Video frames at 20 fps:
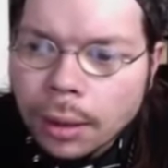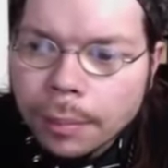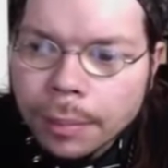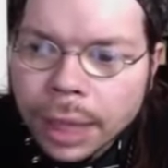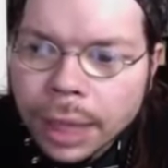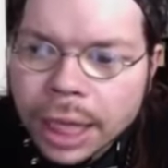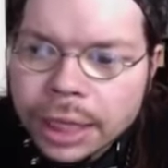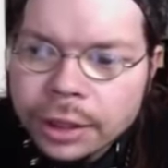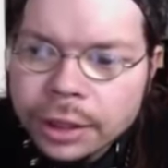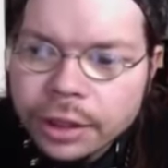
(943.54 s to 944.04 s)

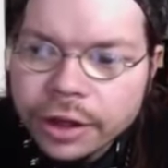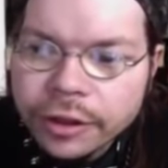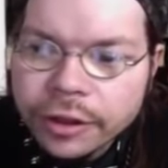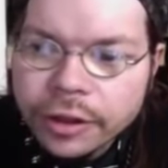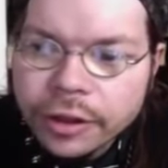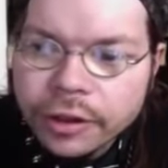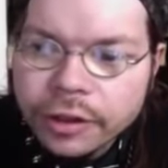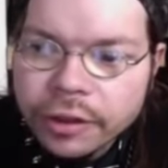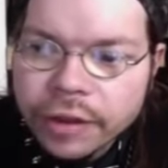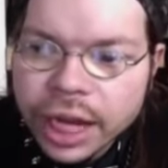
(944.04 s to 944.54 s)
My
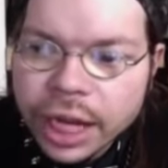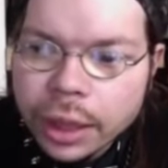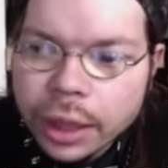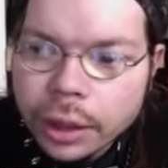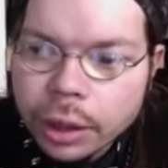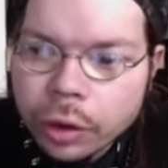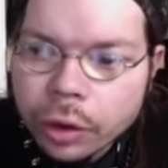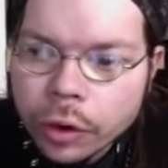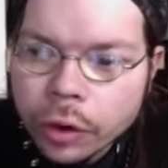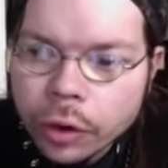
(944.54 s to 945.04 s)
thoughts
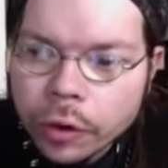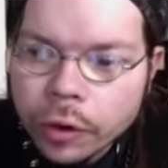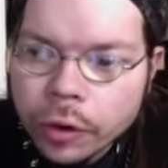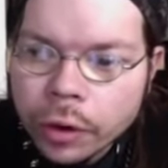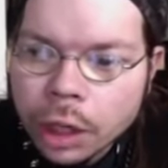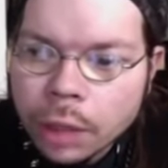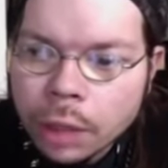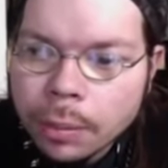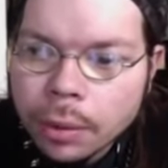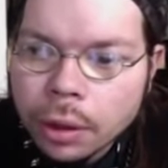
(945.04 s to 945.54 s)
exactly, Chris
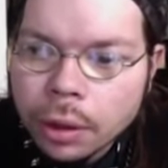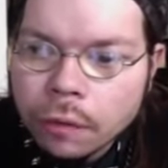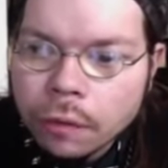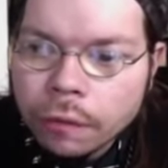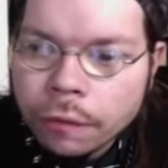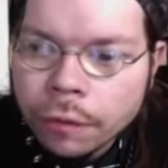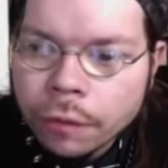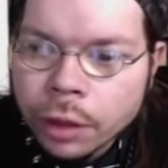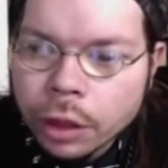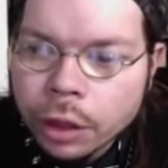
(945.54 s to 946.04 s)

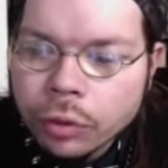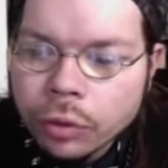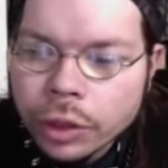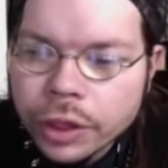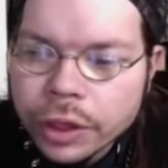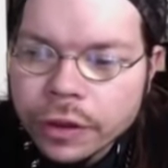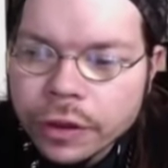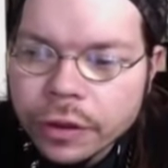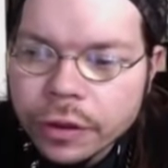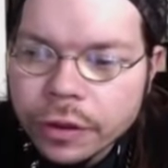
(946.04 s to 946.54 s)
Hubble. Fuck
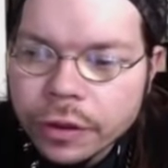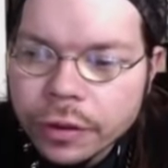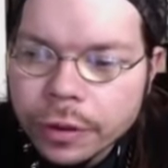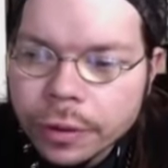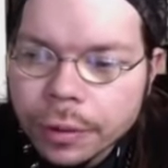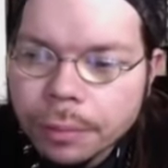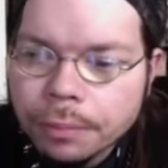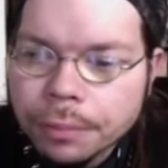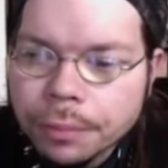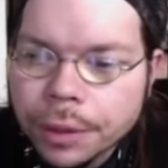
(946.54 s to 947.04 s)

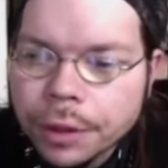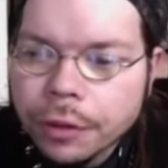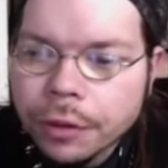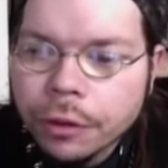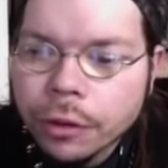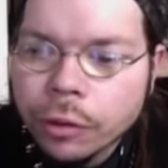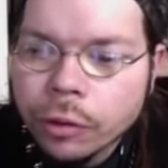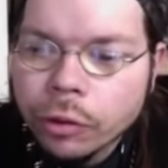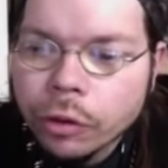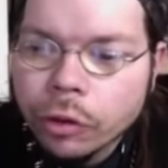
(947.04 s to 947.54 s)
racism. It's
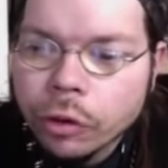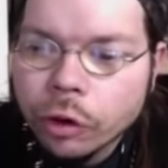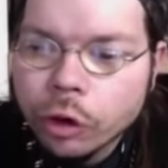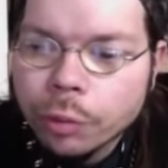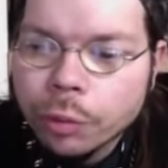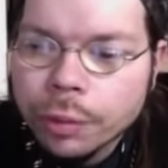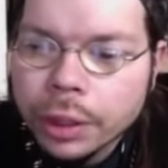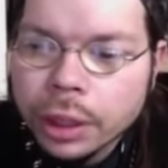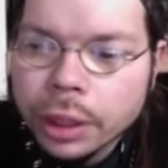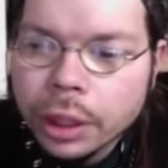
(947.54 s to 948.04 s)
so
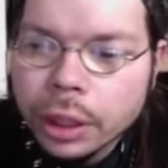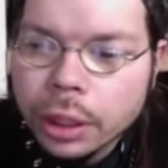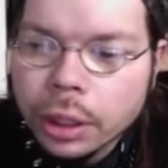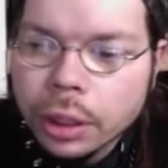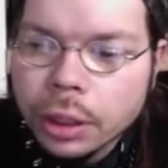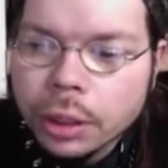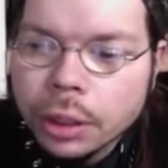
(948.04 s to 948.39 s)
stupid.